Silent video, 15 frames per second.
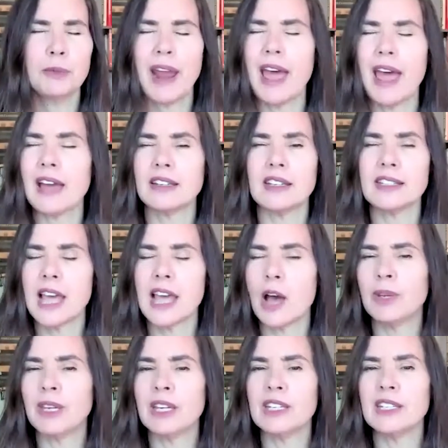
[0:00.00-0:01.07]
practice, how
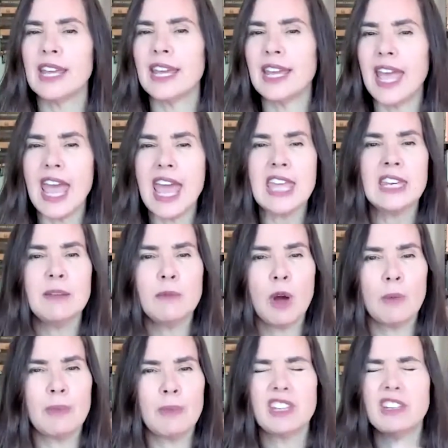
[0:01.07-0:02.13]
we can take any
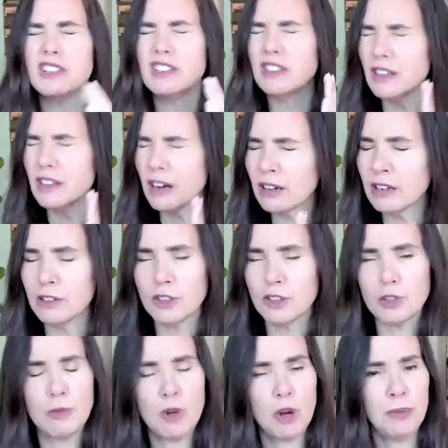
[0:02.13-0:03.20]
moment, the
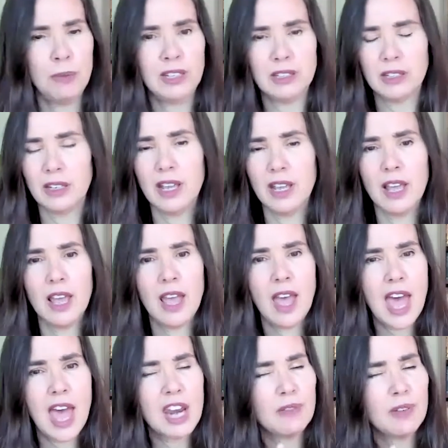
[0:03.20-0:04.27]
darkest moment, mm-hmm.
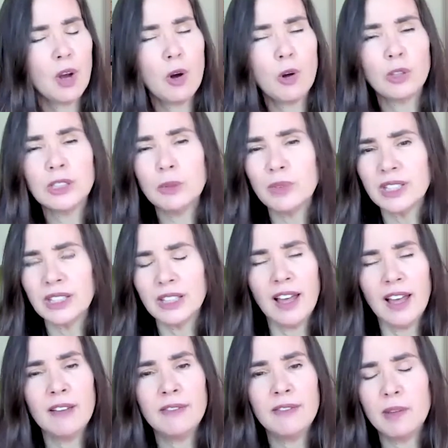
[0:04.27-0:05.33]
and if we hold it with
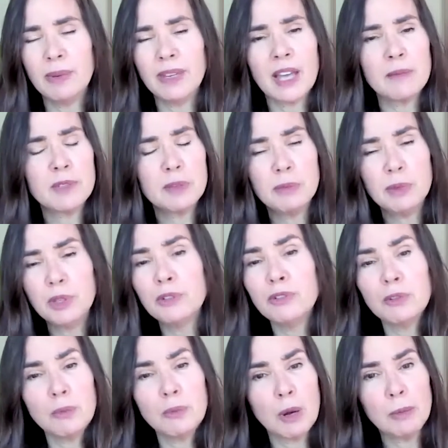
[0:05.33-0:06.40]
love, it becomes a
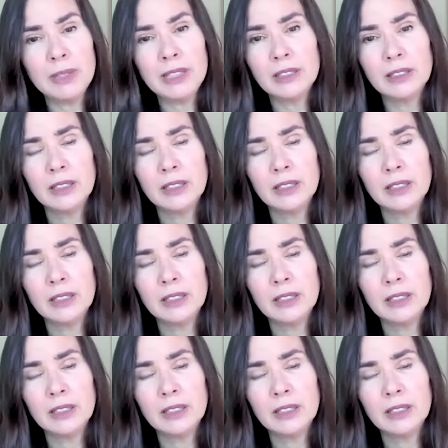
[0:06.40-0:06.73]
beautiful moment.